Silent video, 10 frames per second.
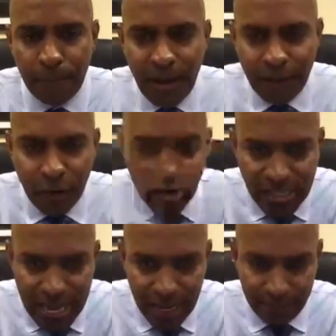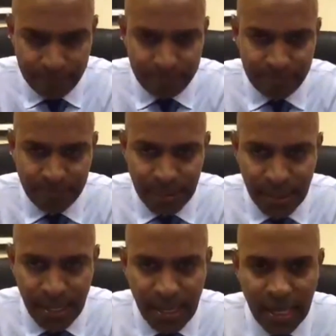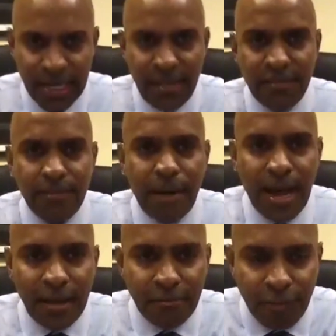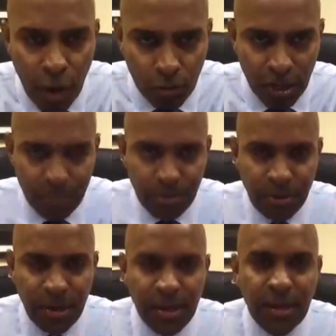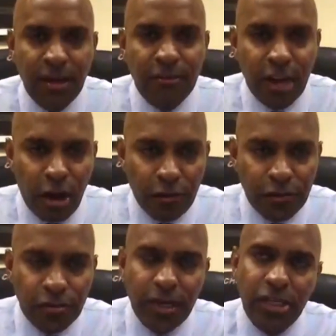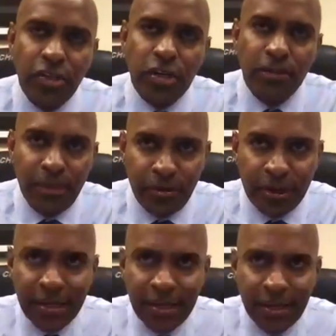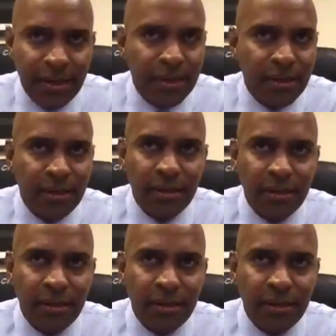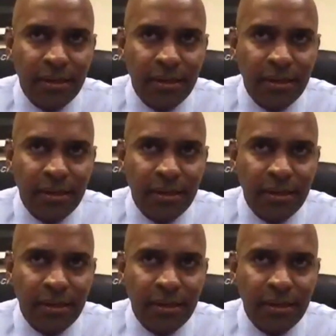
name and even by phone number of an officer in your community, you guys aren't